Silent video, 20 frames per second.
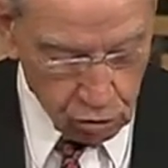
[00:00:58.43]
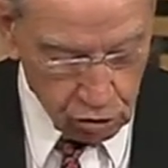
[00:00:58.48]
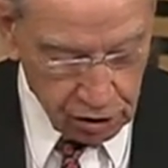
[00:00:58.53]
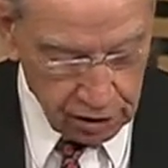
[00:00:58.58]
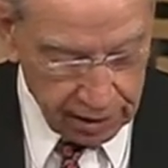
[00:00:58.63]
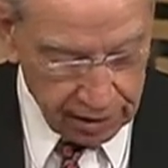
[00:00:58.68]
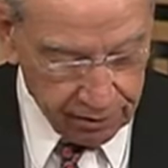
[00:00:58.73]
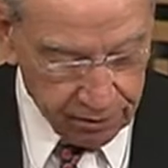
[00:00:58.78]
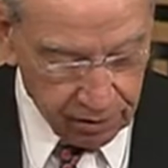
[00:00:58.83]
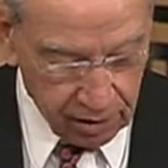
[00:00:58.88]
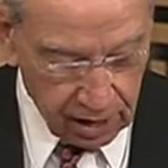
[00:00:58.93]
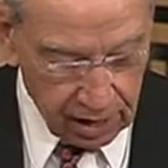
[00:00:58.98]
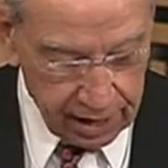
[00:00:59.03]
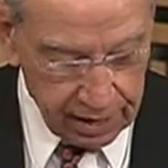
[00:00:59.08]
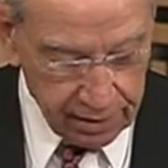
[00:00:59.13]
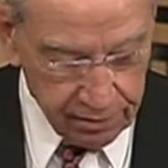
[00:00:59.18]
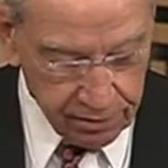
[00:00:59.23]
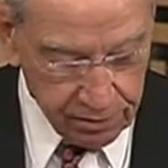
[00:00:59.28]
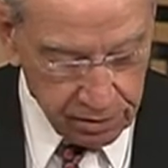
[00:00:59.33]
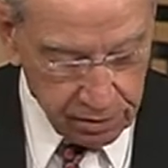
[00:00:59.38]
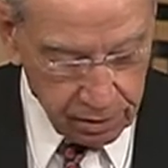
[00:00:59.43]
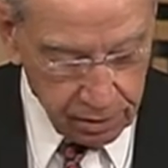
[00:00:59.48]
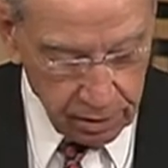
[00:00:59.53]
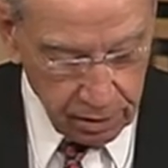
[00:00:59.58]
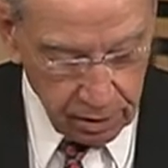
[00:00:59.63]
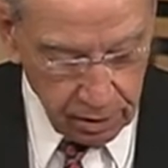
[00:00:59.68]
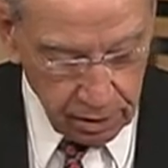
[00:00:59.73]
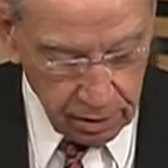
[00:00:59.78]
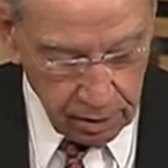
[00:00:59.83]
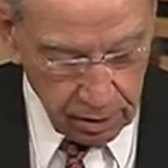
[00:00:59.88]
save lives
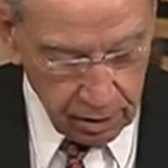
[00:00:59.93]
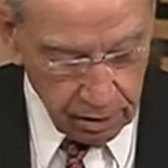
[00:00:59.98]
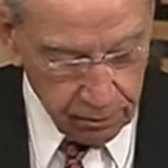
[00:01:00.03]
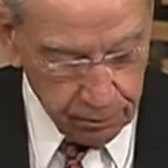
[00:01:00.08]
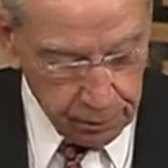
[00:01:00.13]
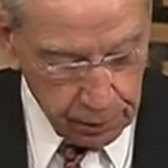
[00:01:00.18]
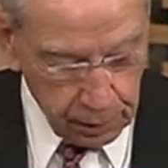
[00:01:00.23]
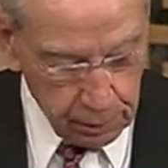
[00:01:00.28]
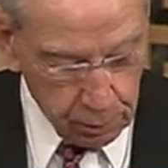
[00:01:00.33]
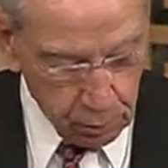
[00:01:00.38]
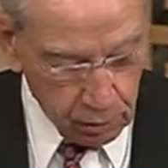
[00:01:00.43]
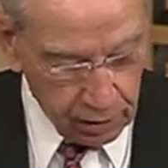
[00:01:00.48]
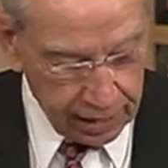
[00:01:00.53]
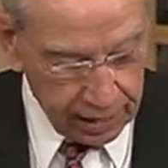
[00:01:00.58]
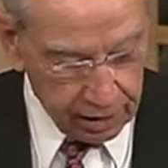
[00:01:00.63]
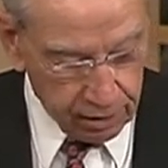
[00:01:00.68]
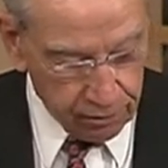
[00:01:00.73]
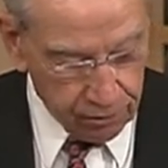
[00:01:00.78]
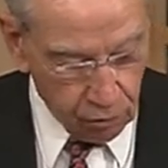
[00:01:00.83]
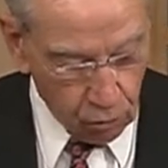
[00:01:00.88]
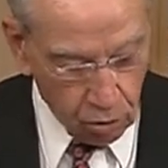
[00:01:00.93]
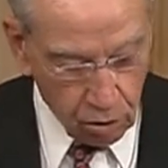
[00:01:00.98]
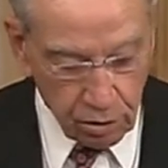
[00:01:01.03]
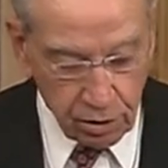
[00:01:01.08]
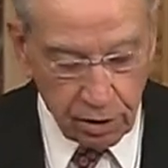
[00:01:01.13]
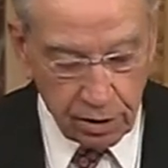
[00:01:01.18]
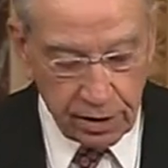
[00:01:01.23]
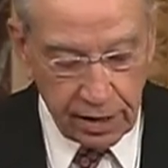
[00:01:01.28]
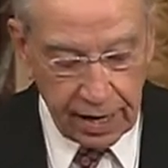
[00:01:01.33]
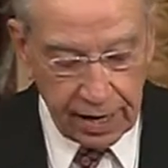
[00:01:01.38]
if people can't afford
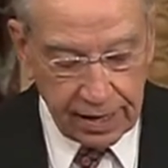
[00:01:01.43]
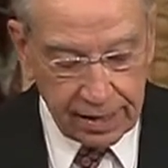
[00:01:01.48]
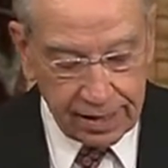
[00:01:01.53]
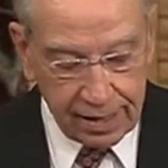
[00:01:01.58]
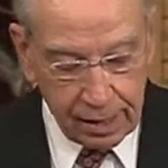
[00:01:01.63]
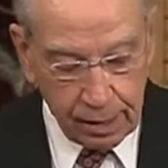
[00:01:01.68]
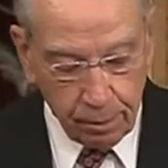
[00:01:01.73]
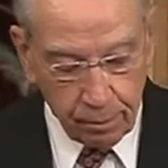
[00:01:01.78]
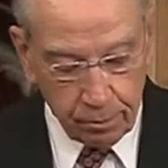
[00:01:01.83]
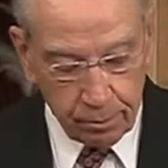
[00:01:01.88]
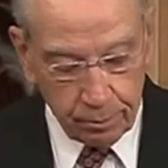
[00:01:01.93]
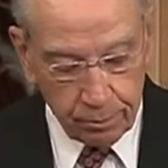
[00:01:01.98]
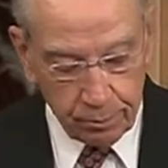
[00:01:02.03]
to take them.